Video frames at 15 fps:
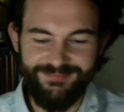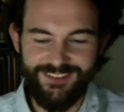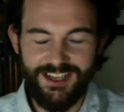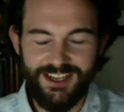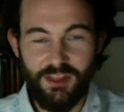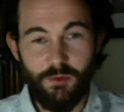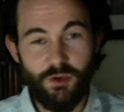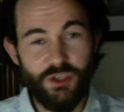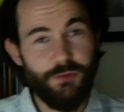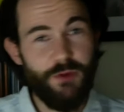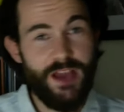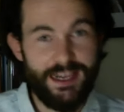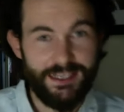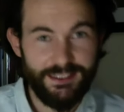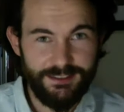more she
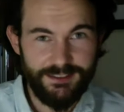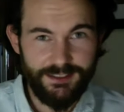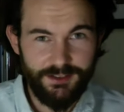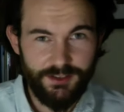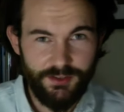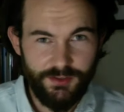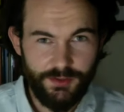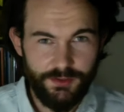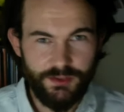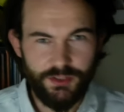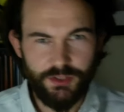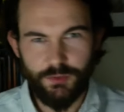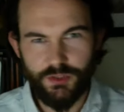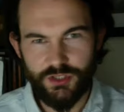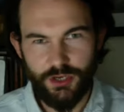read it,
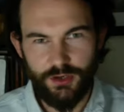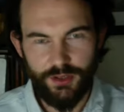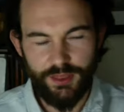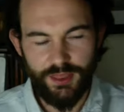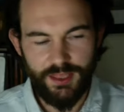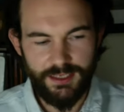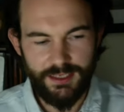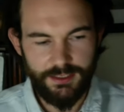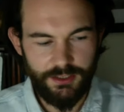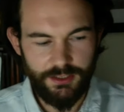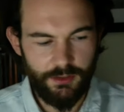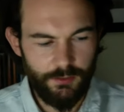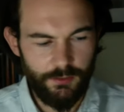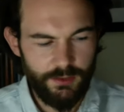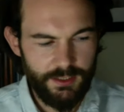she was starting to think, you know,